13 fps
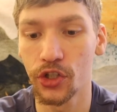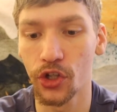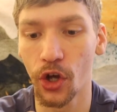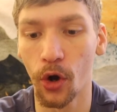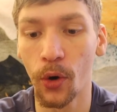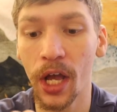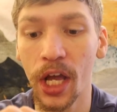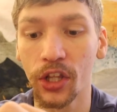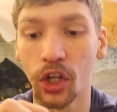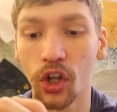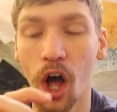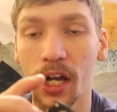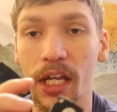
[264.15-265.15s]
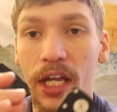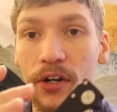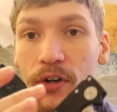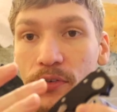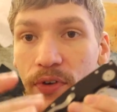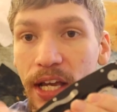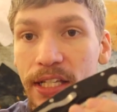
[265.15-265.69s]
So the locking
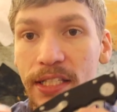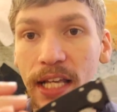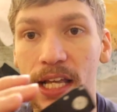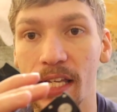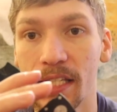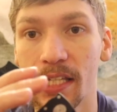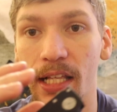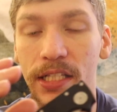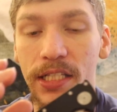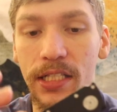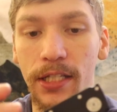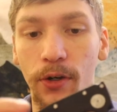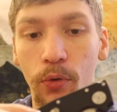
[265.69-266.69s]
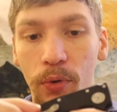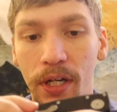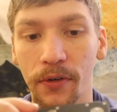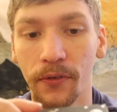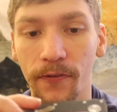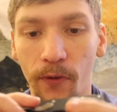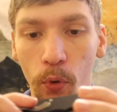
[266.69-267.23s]
interface is steel
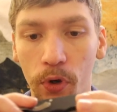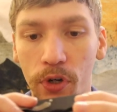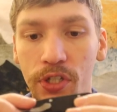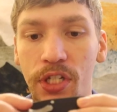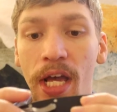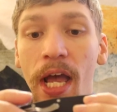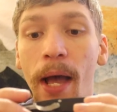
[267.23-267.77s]
reinforced